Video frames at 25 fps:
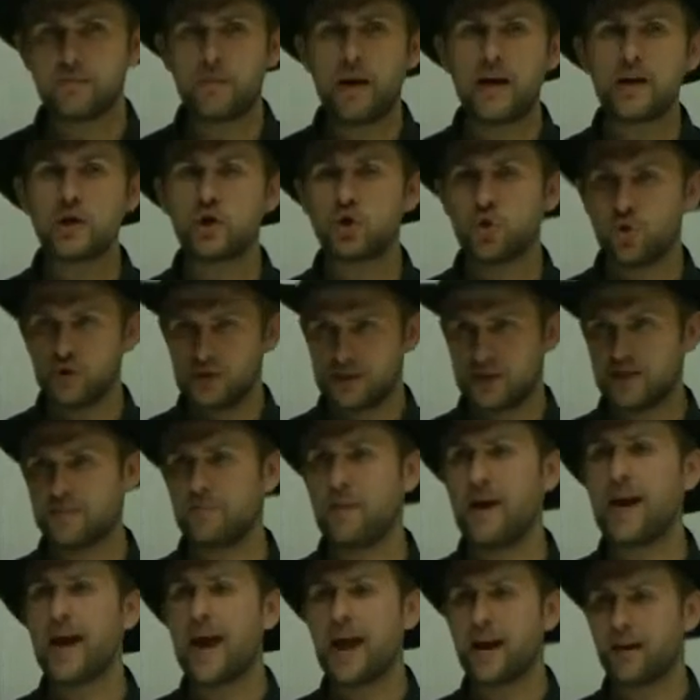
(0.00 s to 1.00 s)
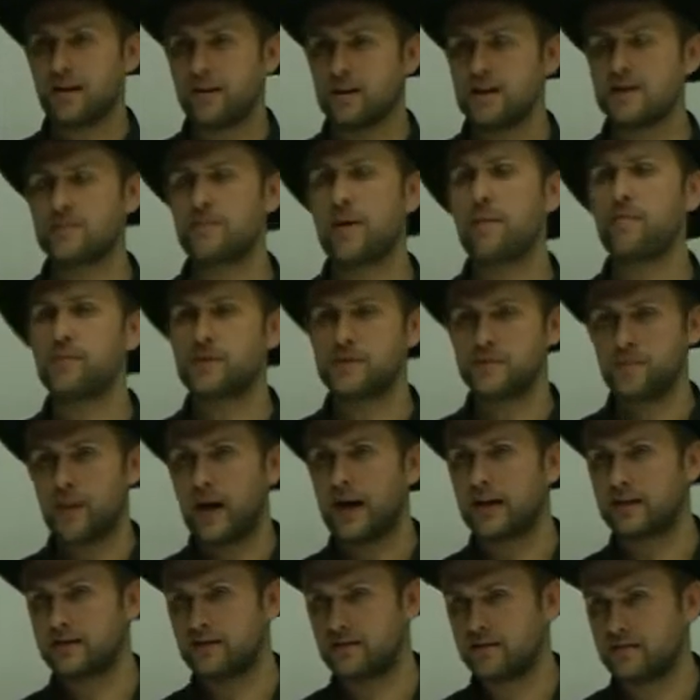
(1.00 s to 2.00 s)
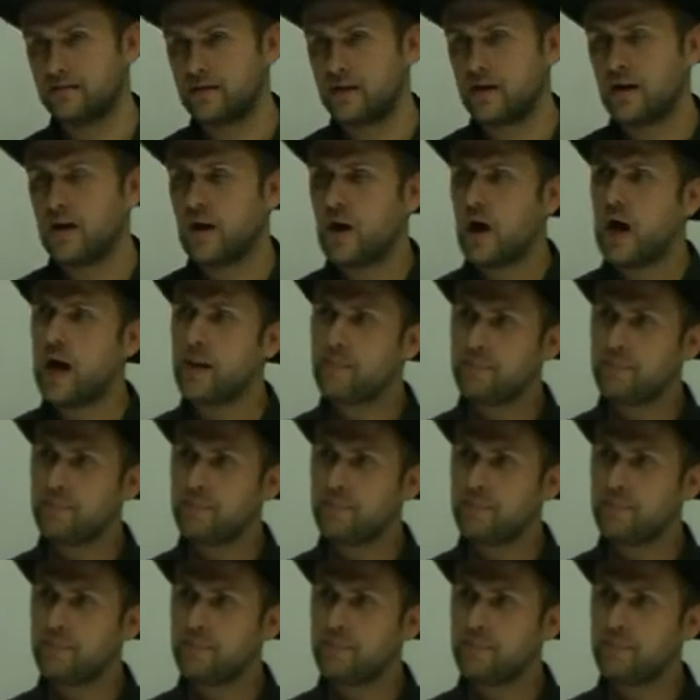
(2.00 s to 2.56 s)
It's my choice, it's my angle, it's my perspective.